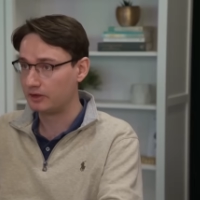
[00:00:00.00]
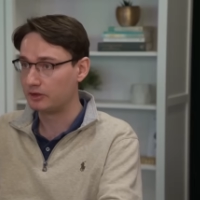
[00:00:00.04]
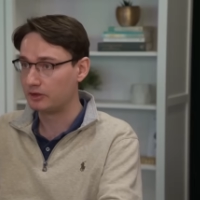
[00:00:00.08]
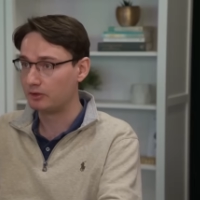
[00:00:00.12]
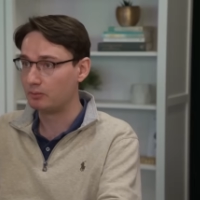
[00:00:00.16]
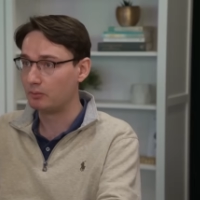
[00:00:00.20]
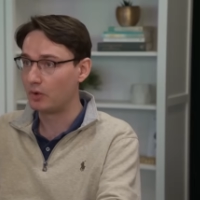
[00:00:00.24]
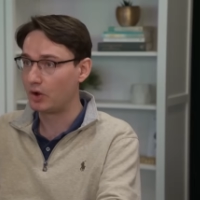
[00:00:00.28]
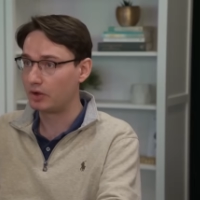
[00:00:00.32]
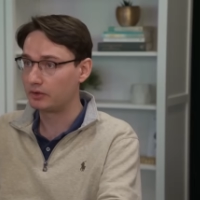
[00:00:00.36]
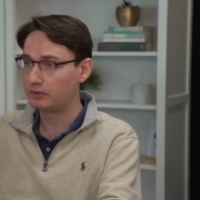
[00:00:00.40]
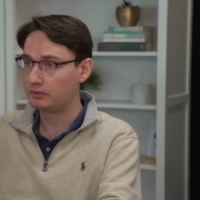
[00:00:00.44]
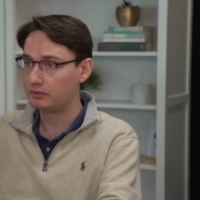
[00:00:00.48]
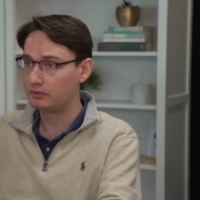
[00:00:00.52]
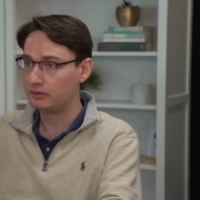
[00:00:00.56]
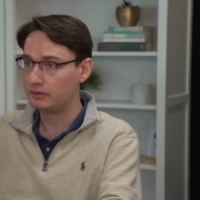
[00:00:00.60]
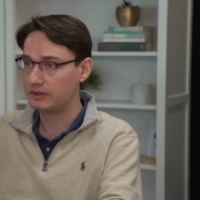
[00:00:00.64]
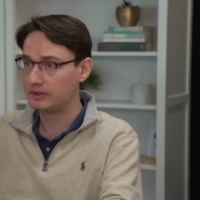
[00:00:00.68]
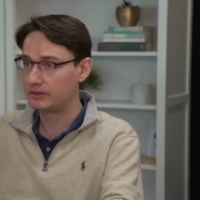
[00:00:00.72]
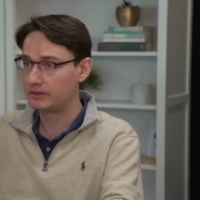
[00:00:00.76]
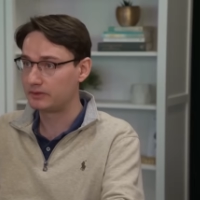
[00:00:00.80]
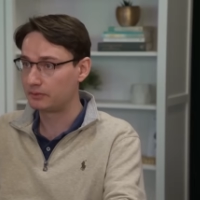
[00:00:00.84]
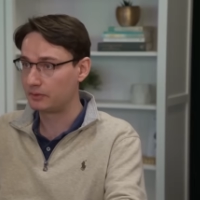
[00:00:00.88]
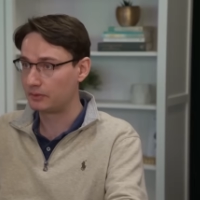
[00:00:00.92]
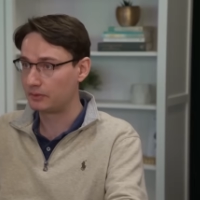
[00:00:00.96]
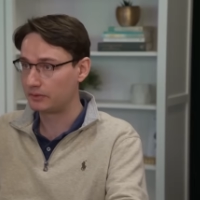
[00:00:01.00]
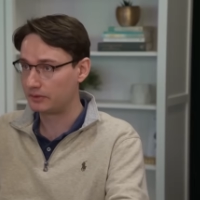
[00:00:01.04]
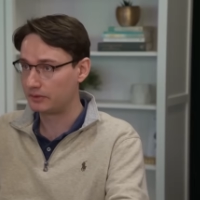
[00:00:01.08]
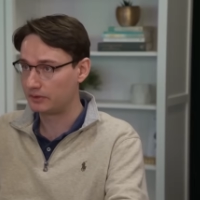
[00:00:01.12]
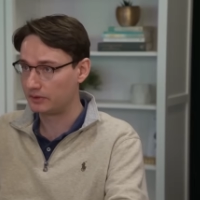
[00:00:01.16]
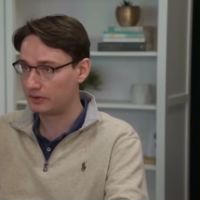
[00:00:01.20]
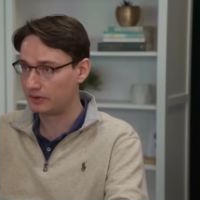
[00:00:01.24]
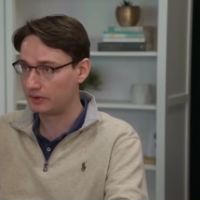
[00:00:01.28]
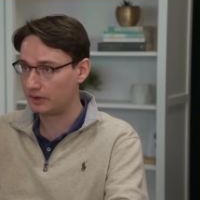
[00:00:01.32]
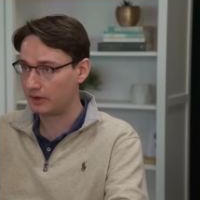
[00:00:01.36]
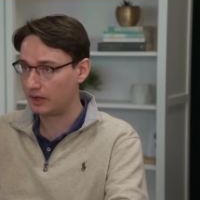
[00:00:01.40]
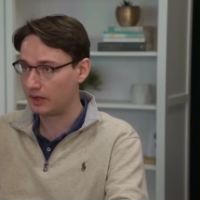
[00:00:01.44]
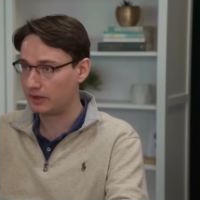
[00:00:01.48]
The model is
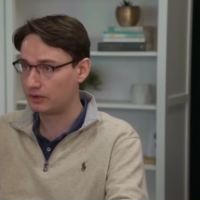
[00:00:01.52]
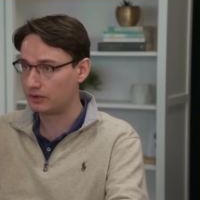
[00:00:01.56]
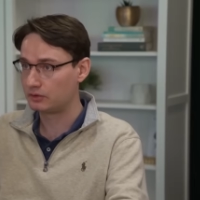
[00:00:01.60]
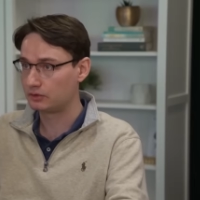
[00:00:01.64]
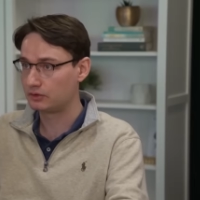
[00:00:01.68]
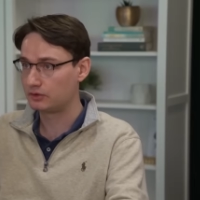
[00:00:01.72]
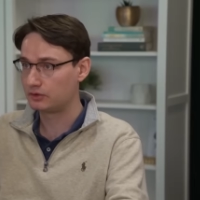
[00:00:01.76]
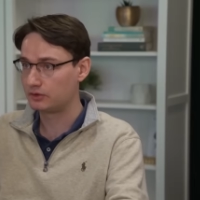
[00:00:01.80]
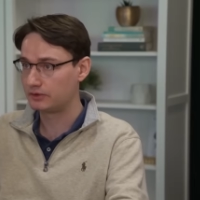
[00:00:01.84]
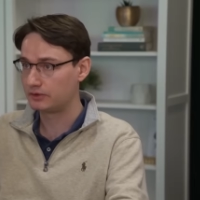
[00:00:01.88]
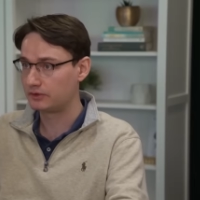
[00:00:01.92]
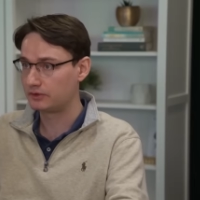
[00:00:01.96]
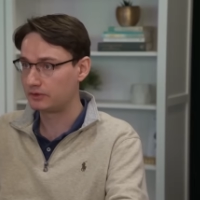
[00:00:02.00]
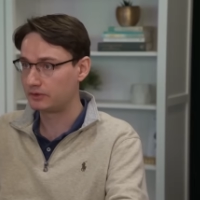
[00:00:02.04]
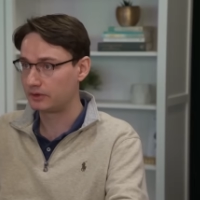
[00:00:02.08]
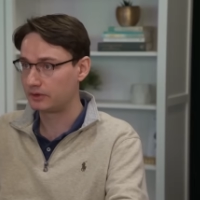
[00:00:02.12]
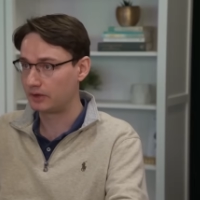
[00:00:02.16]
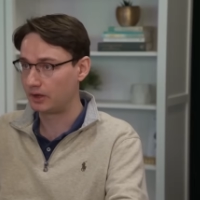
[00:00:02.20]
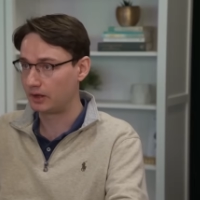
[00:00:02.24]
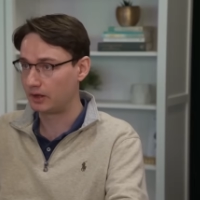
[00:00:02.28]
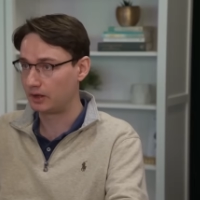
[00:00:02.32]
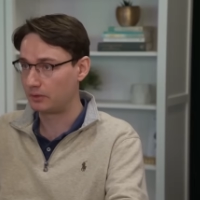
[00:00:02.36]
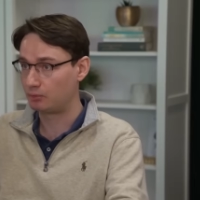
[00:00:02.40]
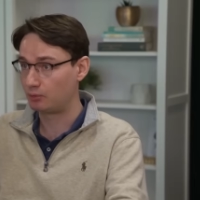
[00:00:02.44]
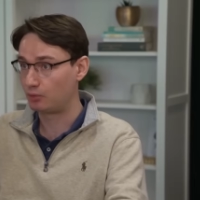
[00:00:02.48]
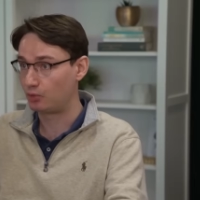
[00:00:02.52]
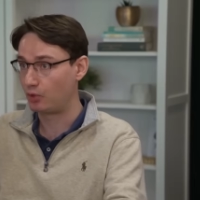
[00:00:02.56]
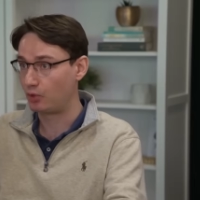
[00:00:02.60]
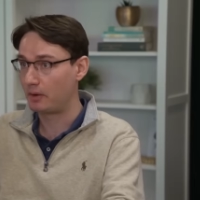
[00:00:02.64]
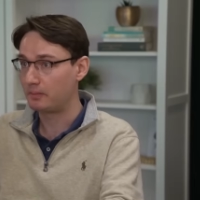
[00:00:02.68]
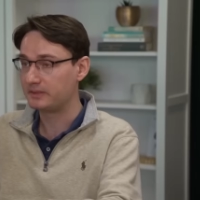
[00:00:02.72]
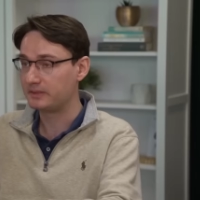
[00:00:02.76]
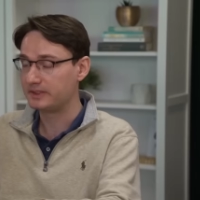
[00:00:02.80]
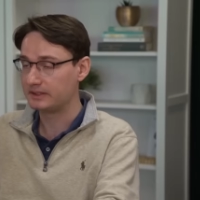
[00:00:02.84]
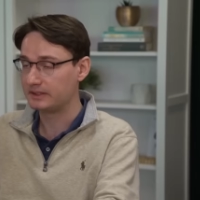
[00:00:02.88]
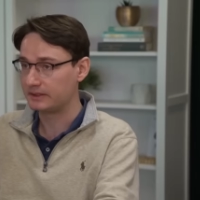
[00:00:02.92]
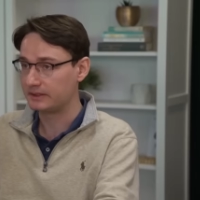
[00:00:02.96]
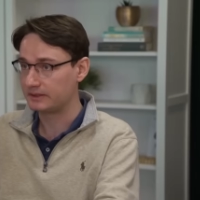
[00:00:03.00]
frozen and you're just uh,
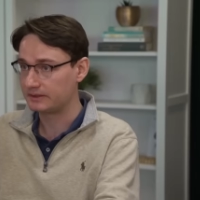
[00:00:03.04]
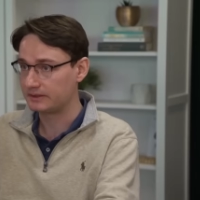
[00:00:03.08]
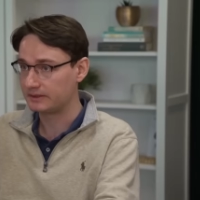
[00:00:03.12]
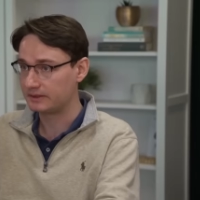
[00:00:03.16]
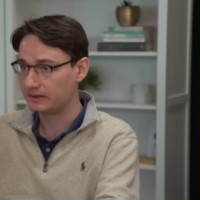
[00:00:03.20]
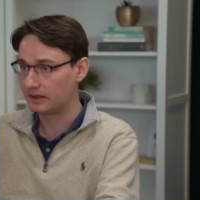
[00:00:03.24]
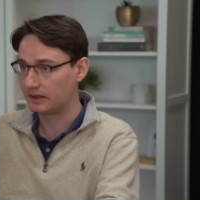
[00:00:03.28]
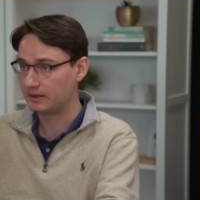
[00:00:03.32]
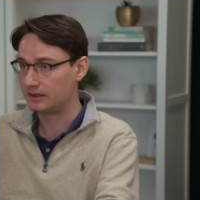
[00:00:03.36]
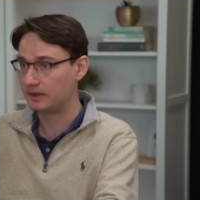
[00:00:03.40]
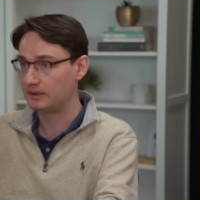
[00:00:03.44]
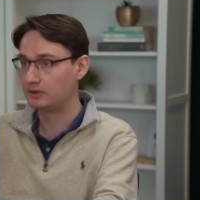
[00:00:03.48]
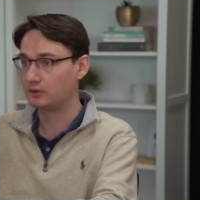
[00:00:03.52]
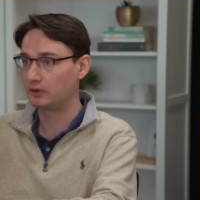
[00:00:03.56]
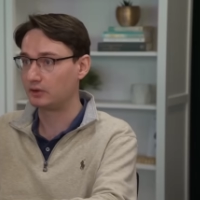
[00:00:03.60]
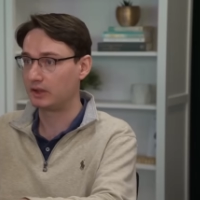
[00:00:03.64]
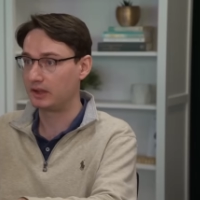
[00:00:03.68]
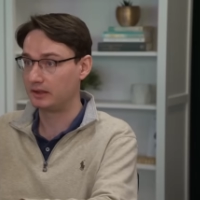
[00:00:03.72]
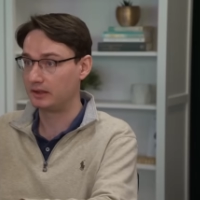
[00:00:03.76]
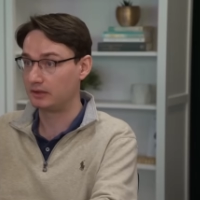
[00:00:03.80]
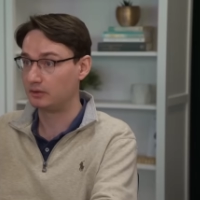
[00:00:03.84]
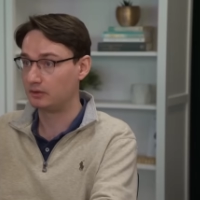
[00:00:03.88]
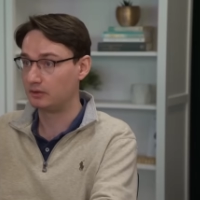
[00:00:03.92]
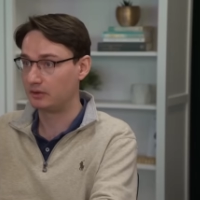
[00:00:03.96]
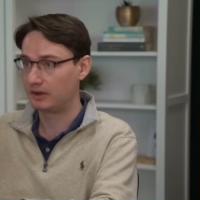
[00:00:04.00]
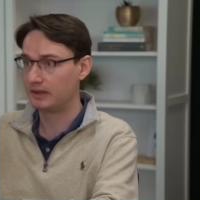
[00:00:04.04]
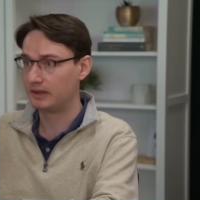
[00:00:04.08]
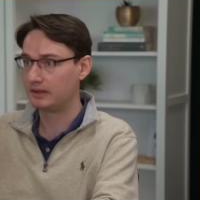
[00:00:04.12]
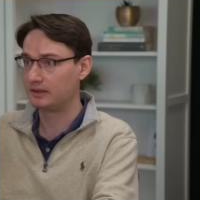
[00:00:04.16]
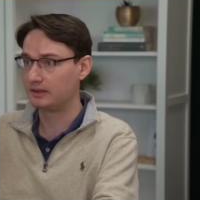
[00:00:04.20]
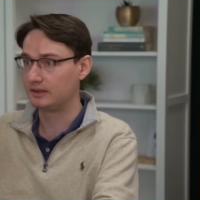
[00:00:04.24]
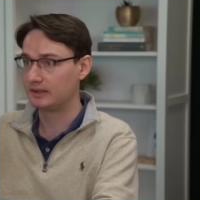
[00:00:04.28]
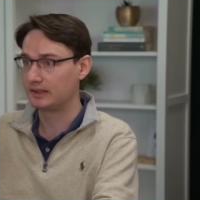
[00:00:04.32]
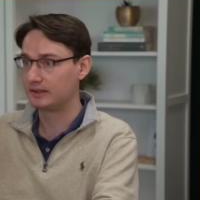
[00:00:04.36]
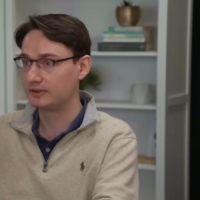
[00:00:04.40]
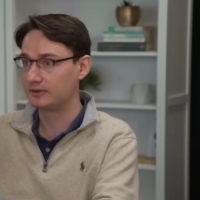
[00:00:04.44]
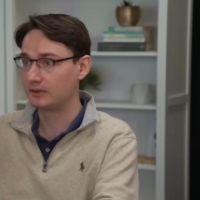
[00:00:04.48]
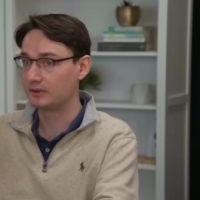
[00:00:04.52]
prompting it and then you're, get, you're
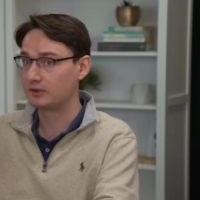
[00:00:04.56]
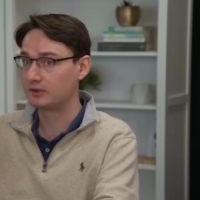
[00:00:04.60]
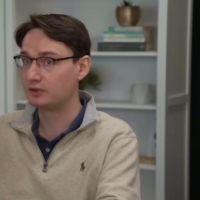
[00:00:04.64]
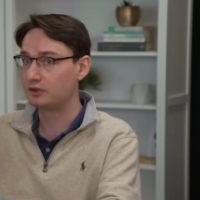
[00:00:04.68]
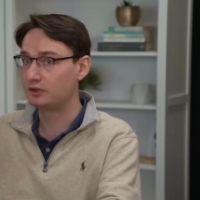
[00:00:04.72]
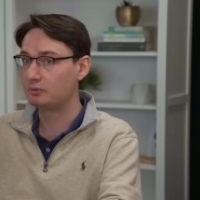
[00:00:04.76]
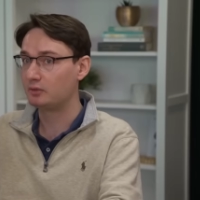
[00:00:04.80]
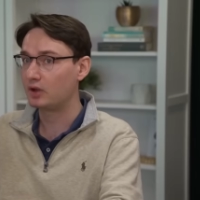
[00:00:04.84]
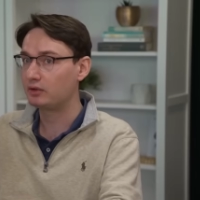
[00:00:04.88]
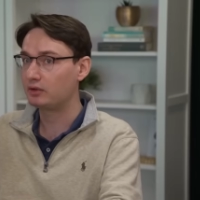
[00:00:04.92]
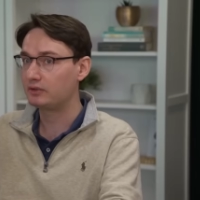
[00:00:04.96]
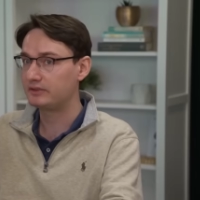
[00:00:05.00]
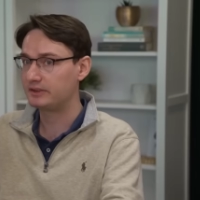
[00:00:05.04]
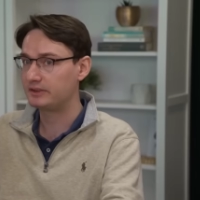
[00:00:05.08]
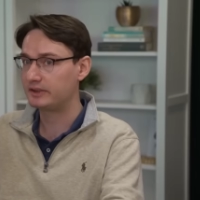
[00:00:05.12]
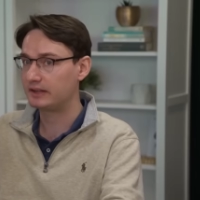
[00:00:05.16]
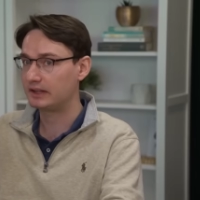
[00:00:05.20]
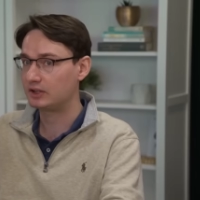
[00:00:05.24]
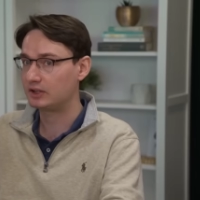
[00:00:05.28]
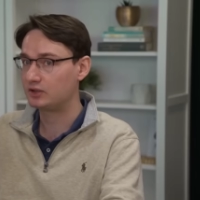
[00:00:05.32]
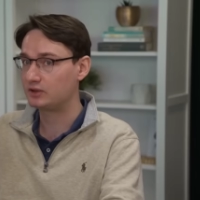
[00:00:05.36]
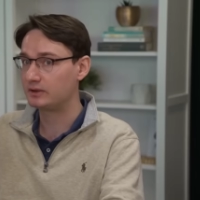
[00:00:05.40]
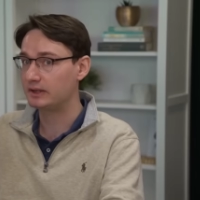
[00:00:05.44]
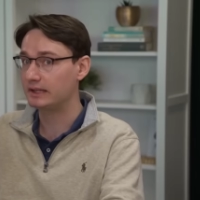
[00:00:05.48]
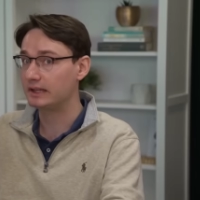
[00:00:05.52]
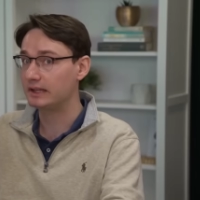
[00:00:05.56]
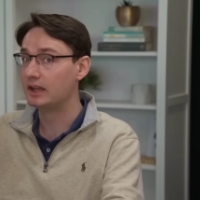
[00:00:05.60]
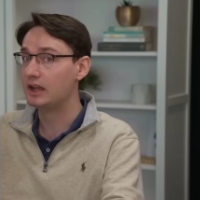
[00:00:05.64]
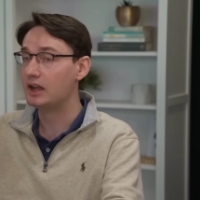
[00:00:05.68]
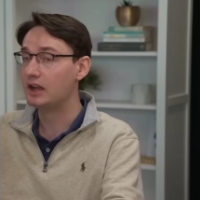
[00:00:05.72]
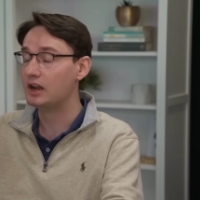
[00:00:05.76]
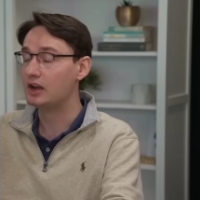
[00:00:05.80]
getting an answer. So the model is not actually